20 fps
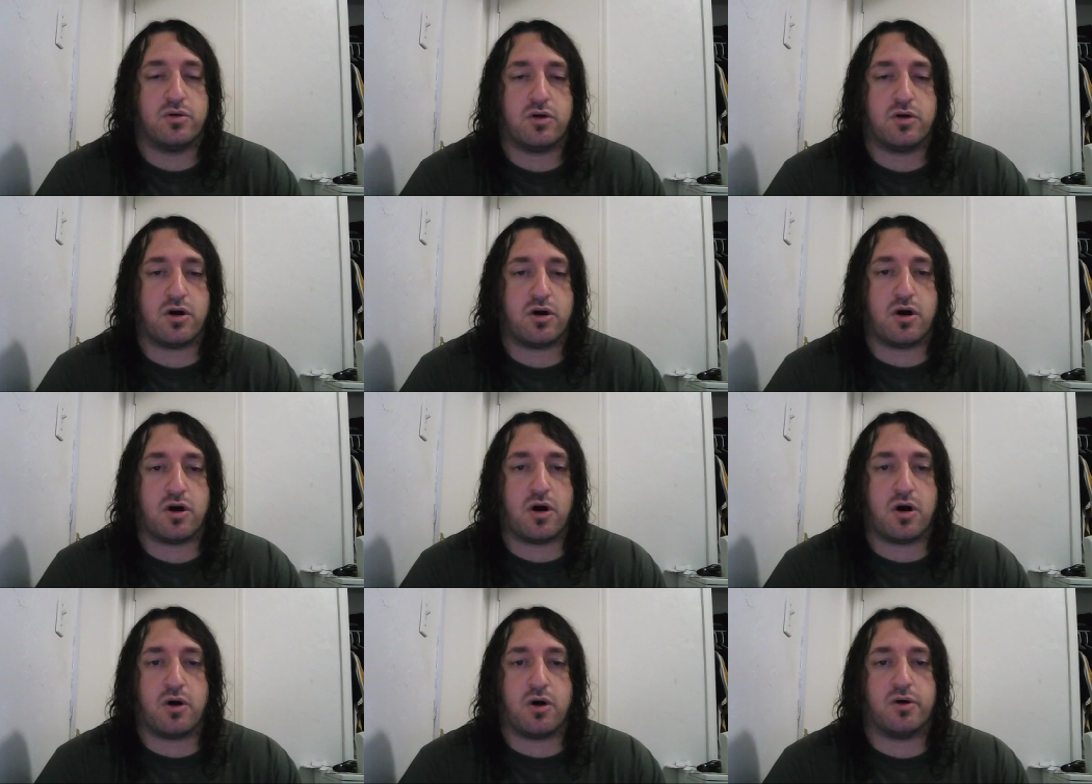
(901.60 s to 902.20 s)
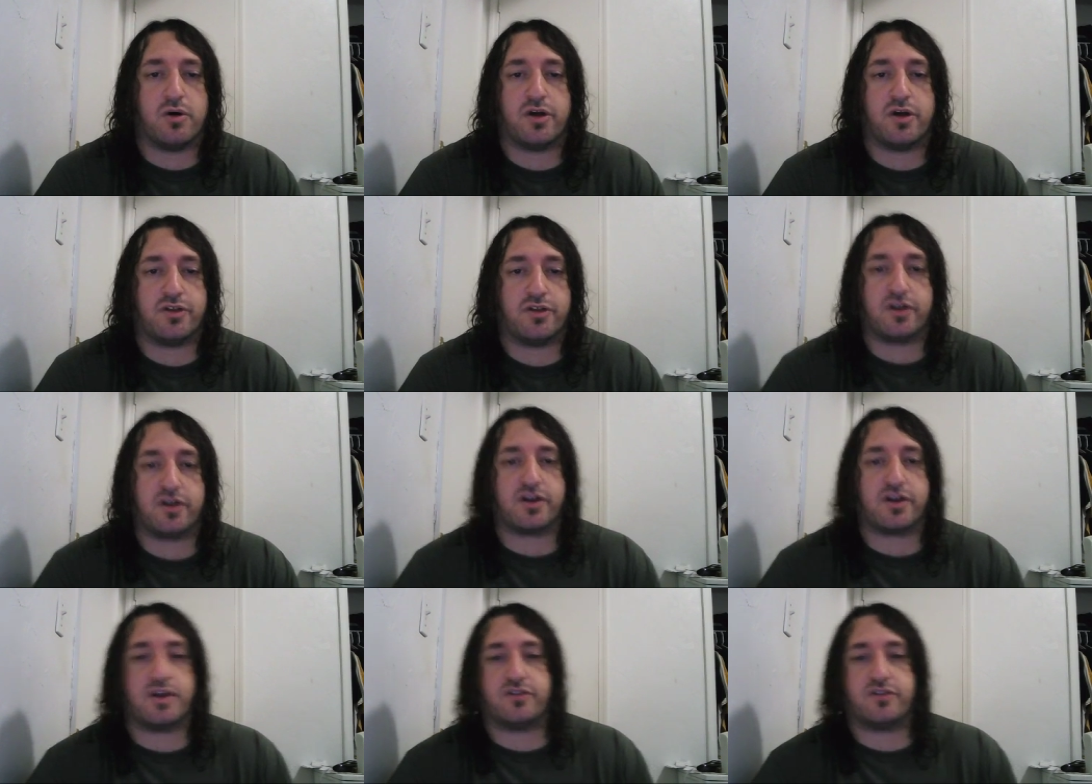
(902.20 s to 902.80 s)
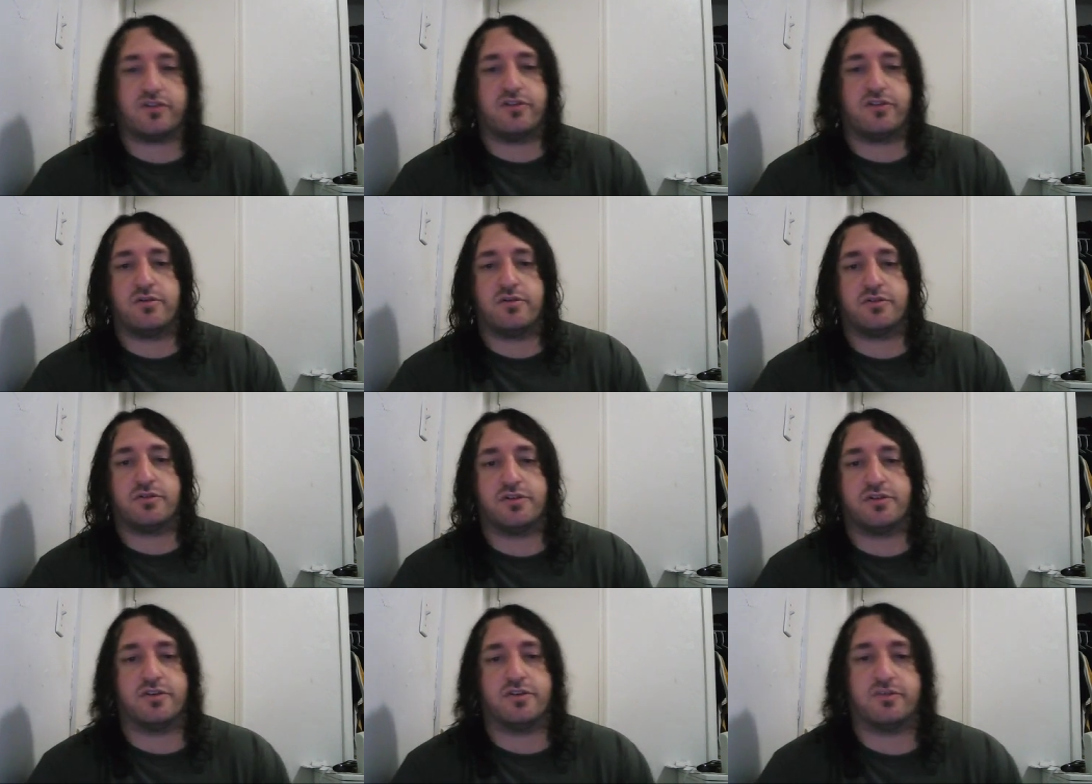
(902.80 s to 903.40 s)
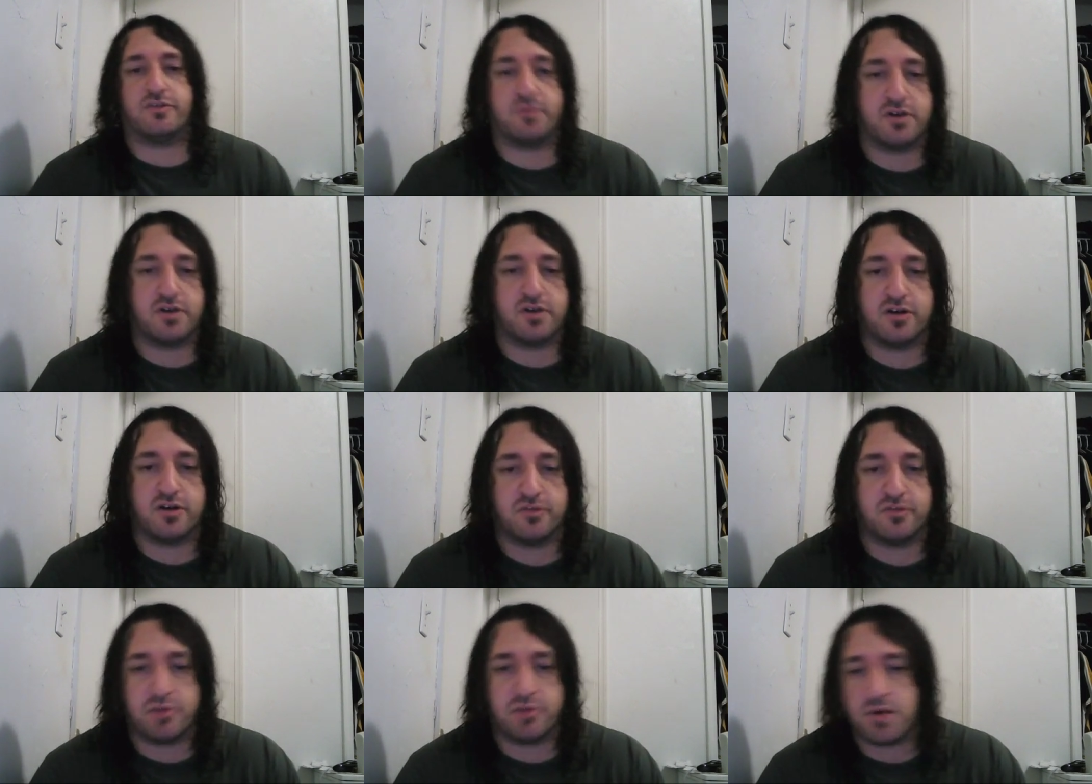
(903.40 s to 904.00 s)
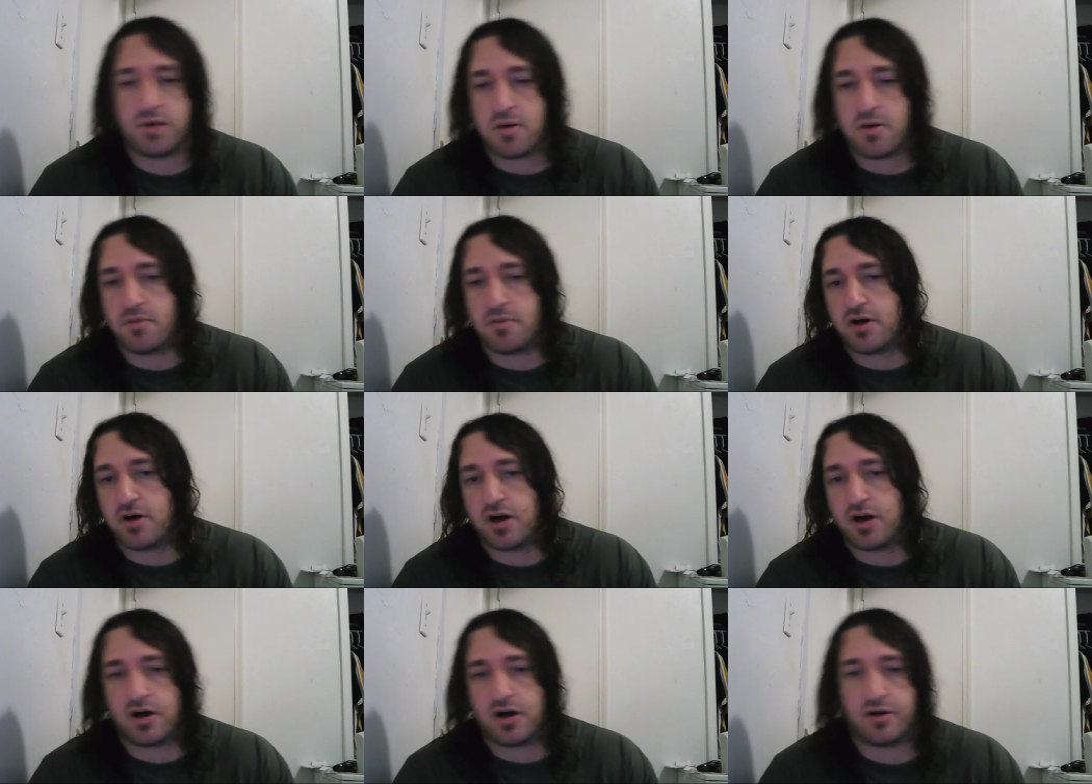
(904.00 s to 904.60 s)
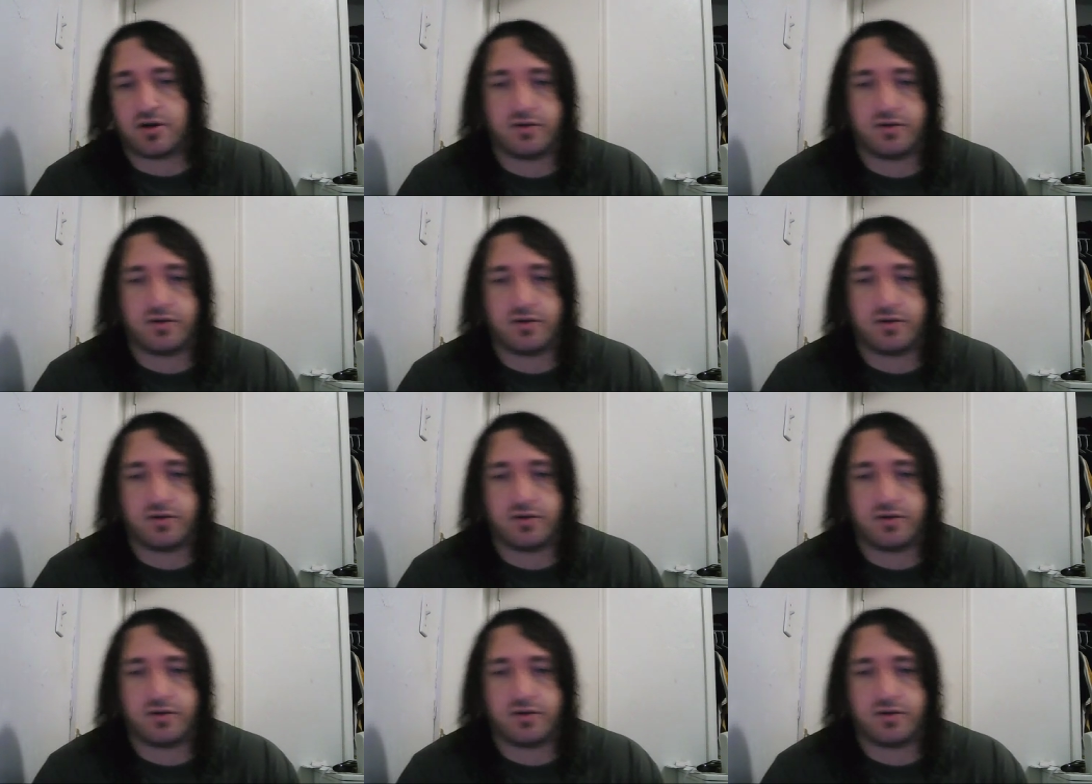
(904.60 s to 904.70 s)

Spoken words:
I can't deal with this because blah blah blah.